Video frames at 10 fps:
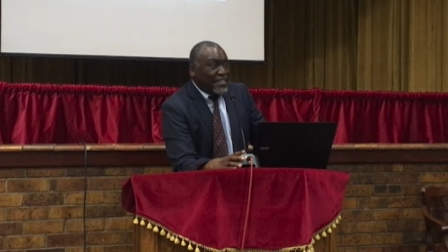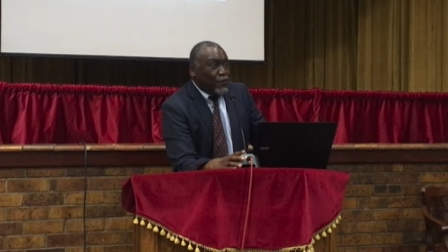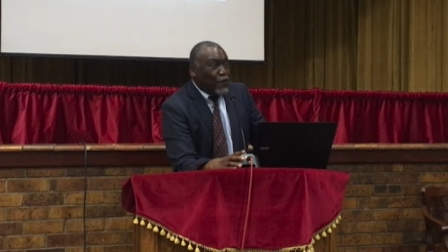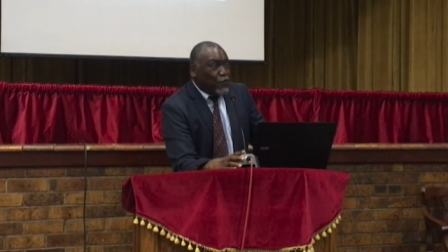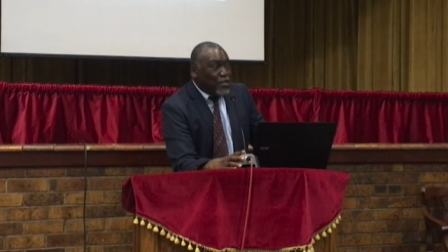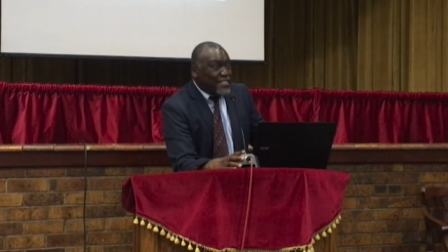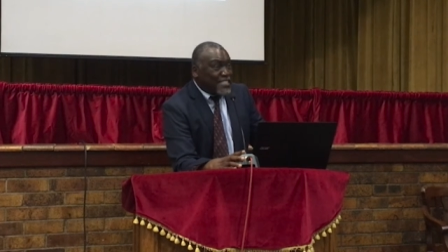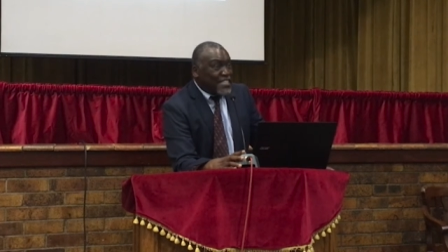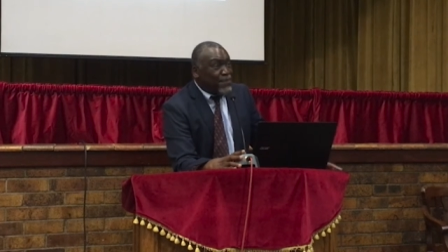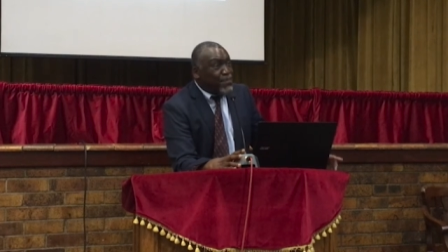And of
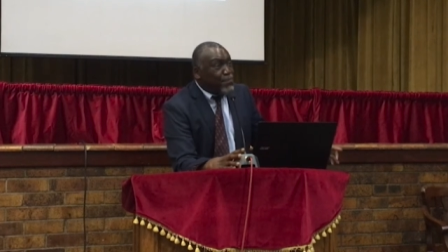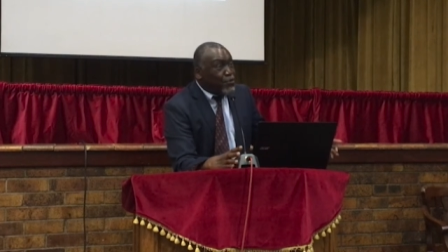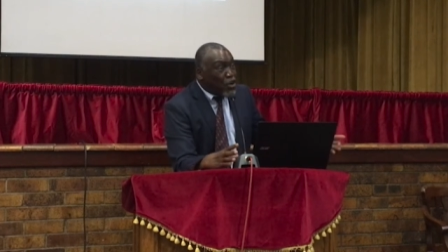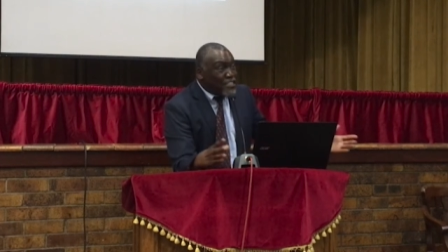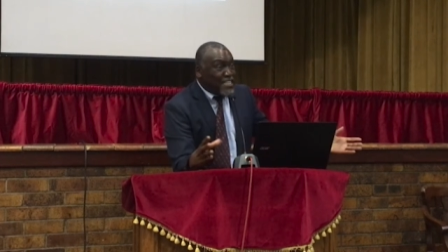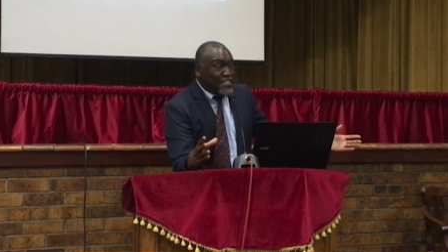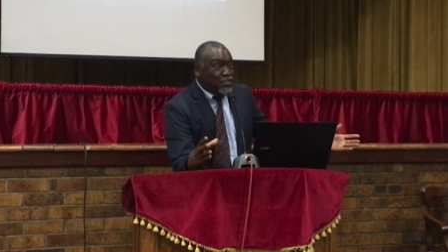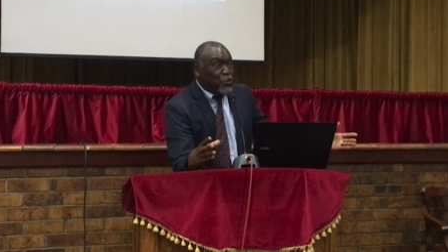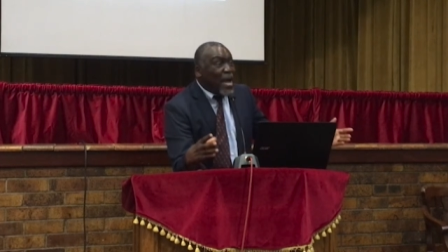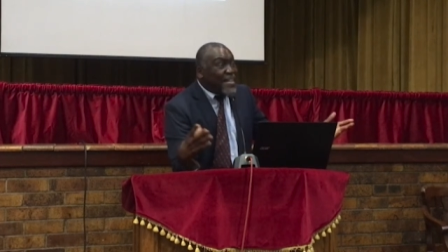course, this can be
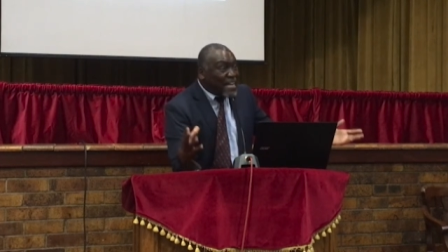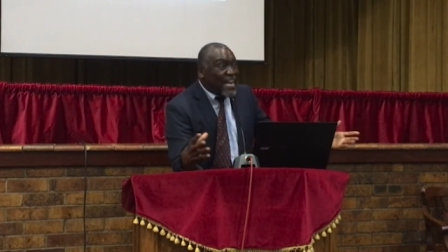broadened to